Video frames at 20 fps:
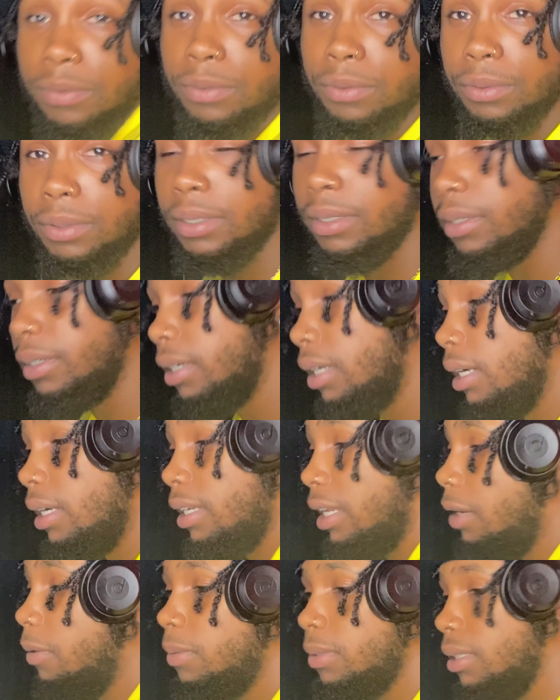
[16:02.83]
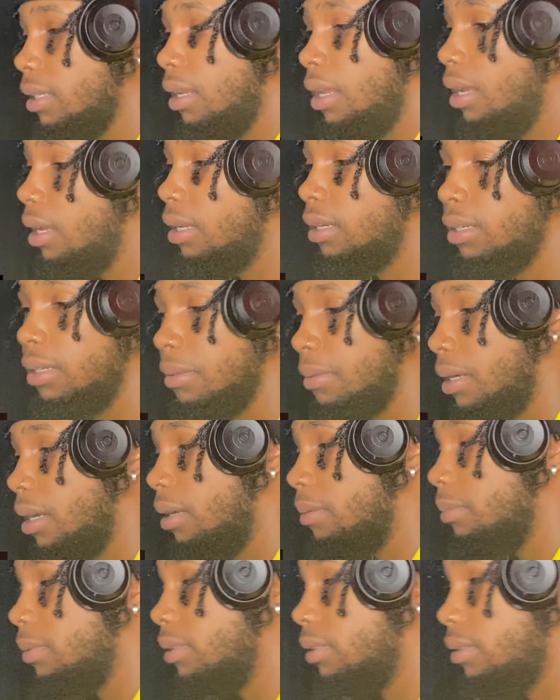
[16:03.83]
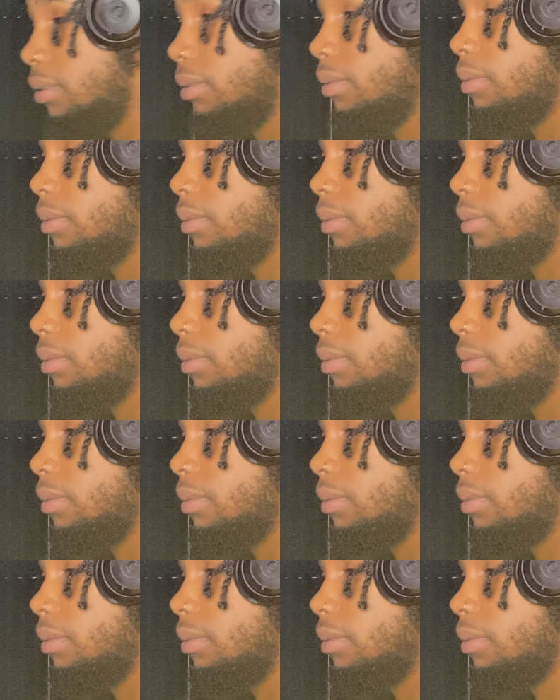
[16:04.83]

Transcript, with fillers: for real. They wasn't lying in the comments.